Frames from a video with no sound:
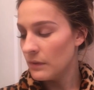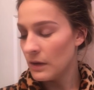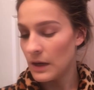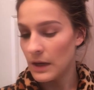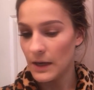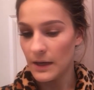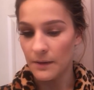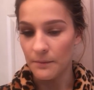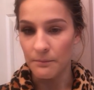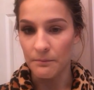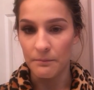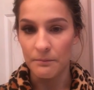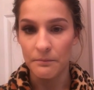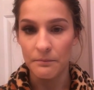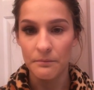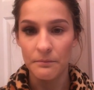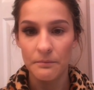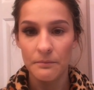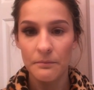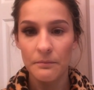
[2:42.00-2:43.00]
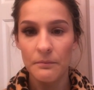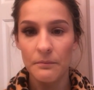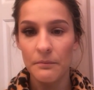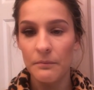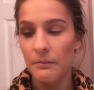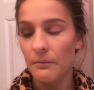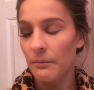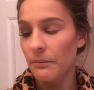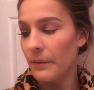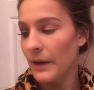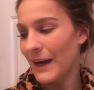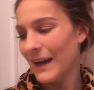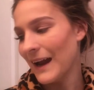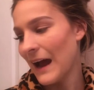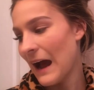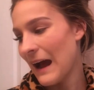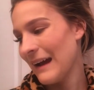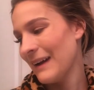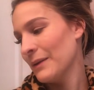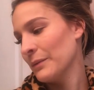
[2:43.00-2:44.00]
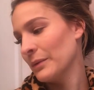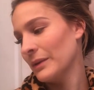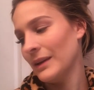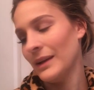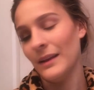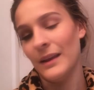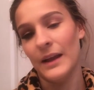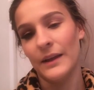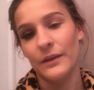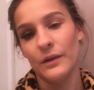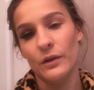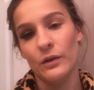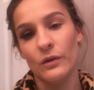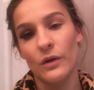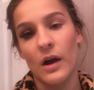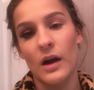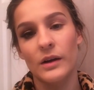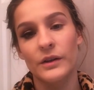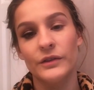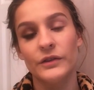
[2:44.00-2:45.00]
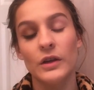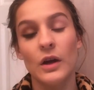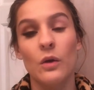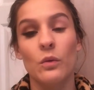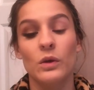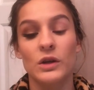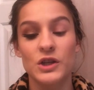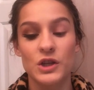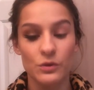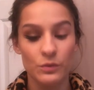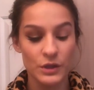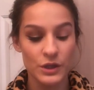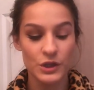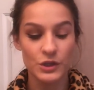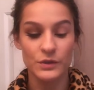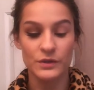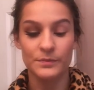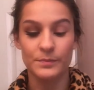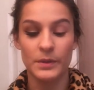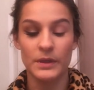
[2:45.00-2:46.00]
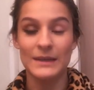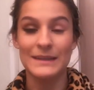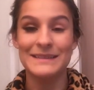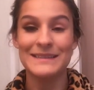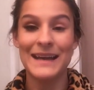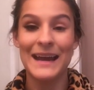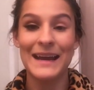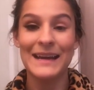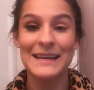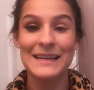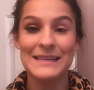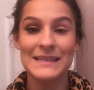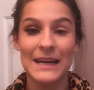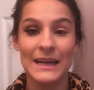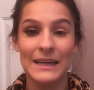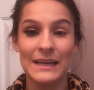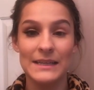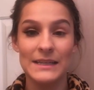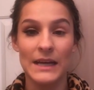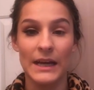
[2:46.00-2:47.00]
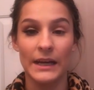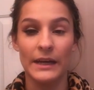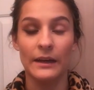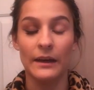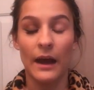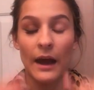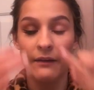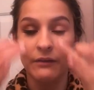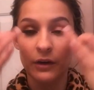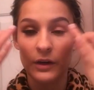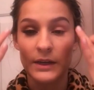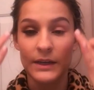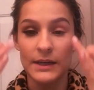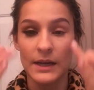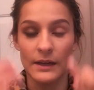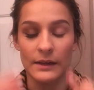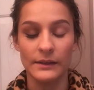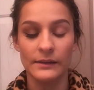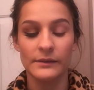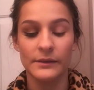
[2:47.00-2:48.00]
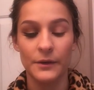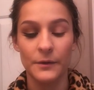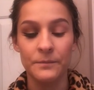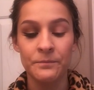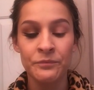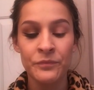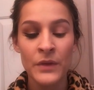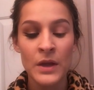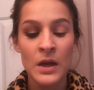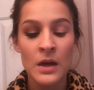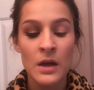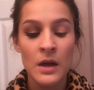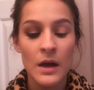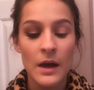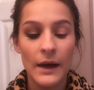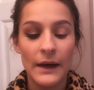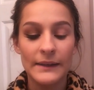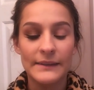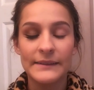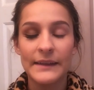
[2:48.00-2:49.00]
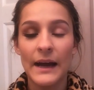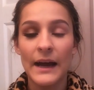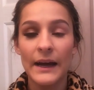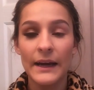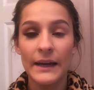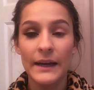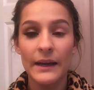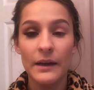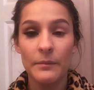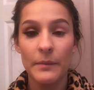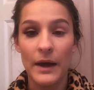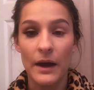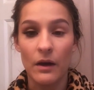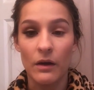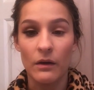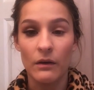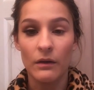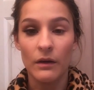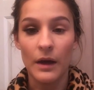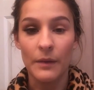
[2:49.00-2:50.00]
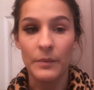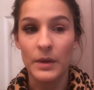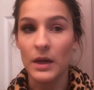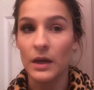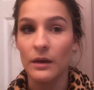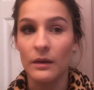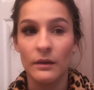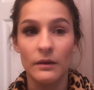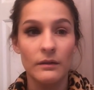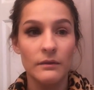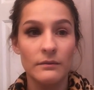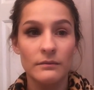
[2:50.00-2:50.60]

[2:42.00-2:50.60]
But I really like the Lorac. So what you want to do is put a tiny, I've already done it, so a tiny amount, I mean